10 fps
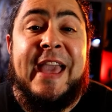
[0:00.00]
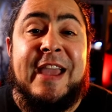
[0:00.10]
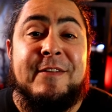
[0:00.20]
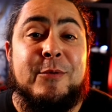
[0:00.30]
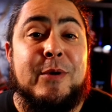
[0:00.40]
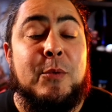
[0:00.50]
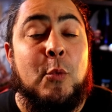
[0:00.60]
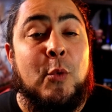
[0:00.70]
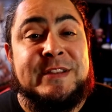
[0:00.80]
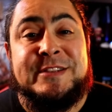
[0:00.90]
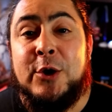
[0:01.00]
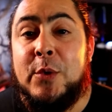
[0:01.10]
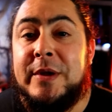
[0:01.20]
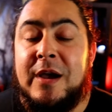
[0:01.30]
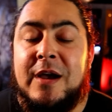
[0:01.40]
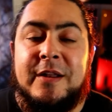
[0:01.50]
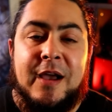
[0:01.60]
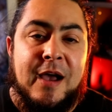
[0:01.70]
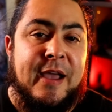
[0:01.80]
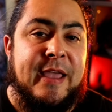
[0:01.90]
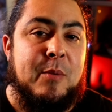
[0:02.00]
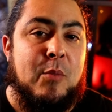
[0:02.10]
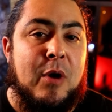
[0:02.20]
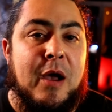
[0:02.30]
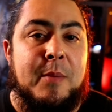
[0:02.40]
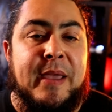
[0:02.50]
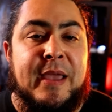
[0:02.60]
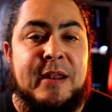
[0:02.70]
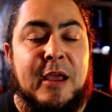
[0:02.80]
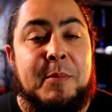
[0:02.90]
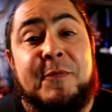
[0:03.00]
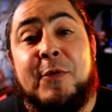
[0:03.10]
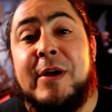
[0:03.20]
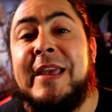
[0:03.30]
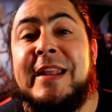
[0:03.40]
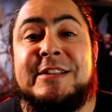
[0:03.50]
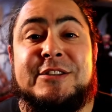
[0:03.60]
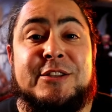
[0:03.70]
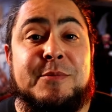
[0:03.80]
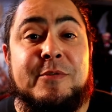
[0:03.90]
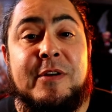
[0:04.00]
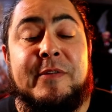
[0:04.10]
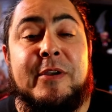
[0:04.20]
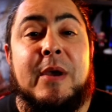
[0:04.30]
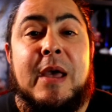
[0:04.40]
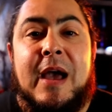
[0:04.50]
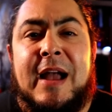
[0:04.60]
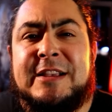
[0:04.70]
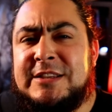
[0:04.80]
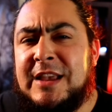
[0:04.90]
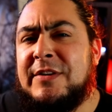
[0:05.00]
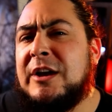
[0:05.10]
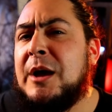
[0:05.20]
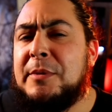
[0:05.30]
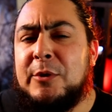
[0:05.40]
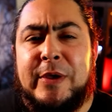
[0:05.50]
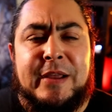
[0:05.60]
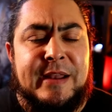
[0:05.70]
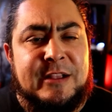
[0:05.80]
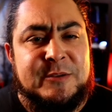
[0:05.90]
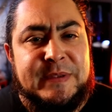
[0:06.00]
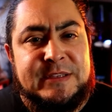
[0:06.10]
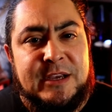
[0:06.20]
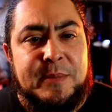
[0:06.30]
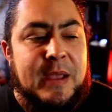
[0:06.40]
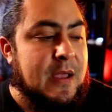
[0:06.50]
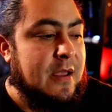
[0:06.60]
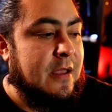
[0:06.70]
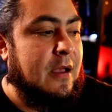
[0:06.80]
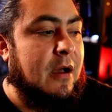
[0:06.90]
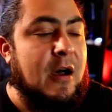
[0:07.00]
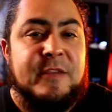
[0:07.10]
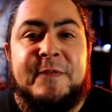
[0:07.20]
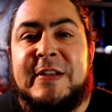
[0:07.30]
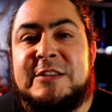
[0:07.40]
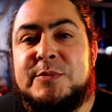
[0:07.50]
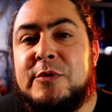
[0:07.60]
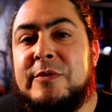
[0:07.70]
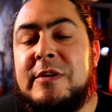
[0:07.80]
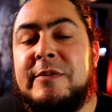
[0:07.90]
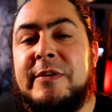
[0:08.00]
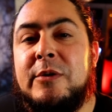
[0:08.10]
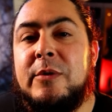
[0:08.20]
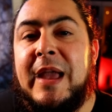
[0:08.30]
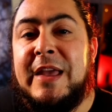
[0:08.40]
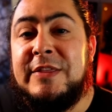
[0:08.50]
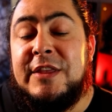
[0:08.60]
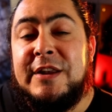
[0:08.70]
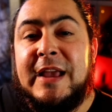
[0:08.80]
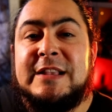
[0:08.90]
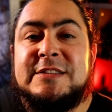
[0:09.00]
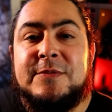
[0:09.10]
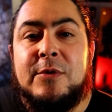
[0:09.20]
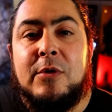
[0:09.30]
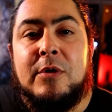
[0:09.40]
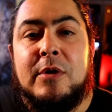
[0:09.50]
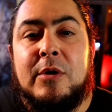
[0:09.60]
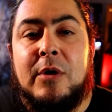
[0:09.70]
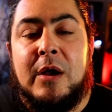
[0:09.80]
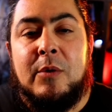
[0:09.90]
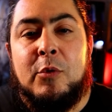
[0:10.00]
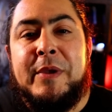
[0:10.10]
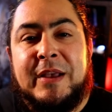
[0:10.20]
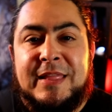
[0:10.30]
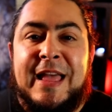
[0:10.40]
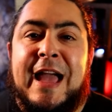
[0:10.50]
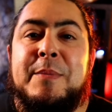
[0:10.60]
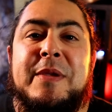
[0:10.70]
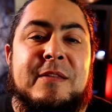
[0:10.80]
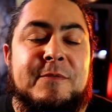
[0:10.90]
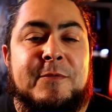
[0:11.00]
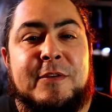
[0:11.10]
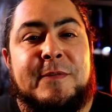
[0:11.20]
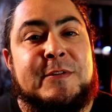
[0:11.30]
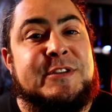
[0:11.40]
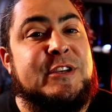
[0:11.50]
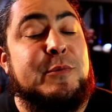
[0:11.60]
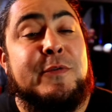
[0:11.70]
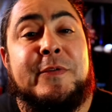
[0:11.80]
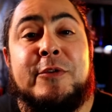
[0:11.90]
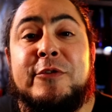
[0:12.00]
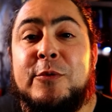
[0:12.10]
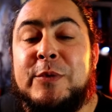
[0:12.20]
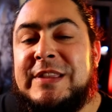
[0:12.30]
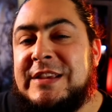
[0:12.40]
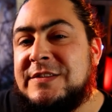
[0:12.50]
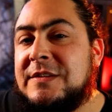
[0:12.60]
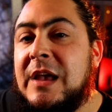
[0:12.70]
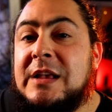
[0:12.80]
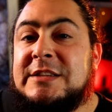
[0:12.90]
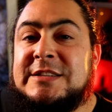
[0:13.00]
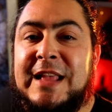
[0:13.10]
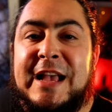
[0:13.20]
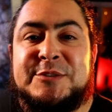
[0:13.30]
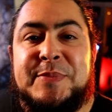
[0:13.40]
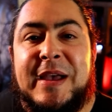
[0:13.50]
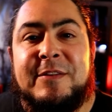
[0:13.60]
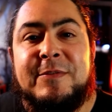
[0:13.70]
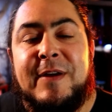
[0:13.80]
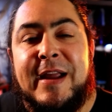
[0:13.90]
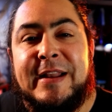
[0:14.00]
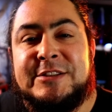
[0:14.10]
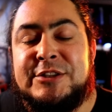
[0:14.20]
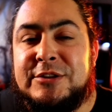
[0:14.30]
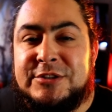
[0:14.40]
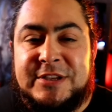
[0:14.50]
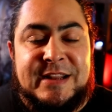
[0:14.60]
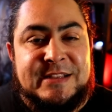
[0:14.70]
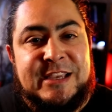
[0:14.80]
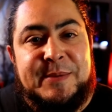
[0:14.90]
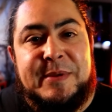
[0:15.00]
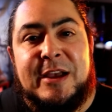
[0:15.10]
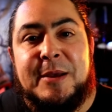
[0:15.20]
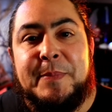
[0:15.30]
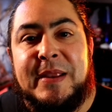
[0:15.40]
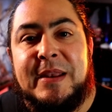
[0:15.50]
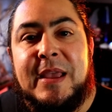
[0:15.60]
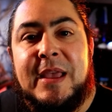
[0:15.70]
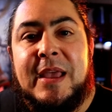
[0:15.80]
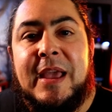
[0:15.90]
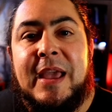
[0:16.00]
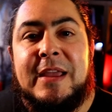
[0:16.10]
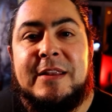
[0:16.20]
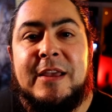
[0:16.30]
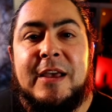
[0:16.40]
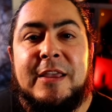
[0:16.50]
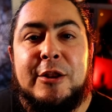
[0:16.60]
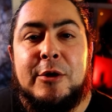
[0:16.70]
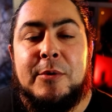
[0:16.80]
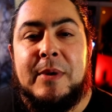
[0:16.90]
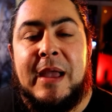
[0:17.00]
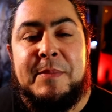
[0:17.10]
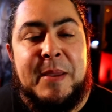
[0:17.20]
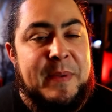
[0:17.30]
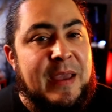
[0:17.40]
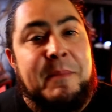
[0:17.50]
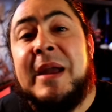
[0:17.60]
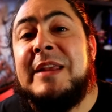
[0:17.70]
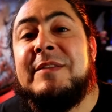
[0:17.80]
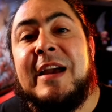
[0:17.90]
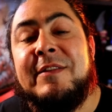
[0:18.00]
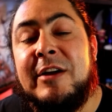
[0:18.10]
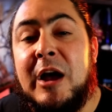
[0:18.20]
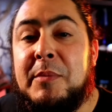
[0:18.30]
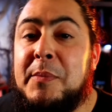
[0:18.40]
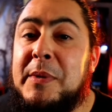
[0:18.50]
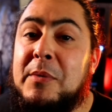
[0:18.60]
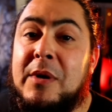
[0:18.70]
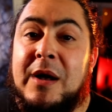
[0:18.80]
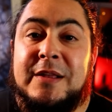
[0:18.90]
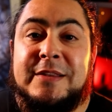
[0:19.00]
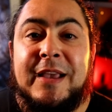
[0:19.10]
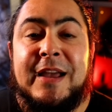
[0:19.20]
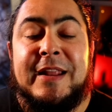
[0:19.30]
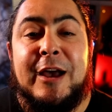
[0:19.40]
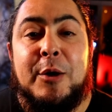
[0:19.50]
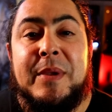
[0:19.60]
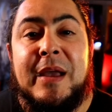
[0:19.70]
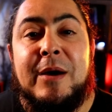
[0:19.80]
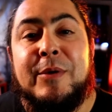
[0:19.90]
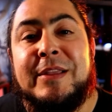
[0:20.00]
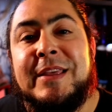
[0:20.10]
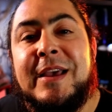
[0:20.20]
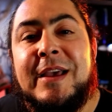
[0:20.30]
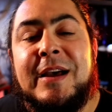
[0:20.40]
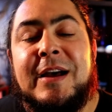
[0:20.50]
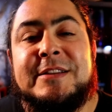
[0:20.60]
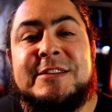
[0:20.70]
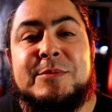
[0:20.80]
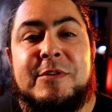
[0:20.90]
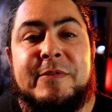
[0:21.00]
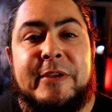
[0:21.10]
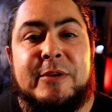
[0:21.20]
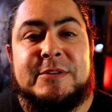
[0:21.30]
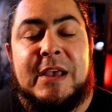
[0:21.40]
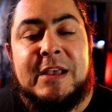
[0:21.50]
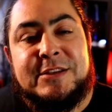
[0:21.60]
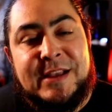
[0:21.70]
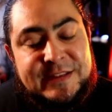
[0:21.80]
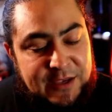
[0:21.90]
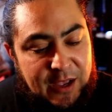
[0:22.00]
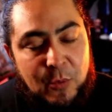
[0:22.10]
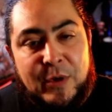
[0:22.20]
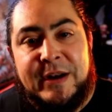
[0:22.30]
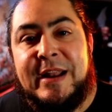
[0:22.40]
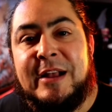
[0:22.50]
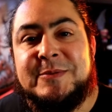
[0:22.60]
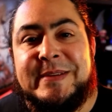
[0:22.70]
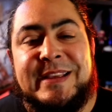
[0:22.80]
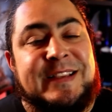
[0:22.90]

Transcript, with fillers: Hey everyone, what's going on? I am Rob, and uh, before I get into the movie review, I just have a couple quick announcements. Um, on the Fence movie review and the Nights of Horror uh, will be collabing for the foreseeable future with these Slashback Fridays. You know, just kind of teaming up and and uh, you know maybe I might even have a couple people on to kind of help me out with uh, some reviews. So that's a one announcement.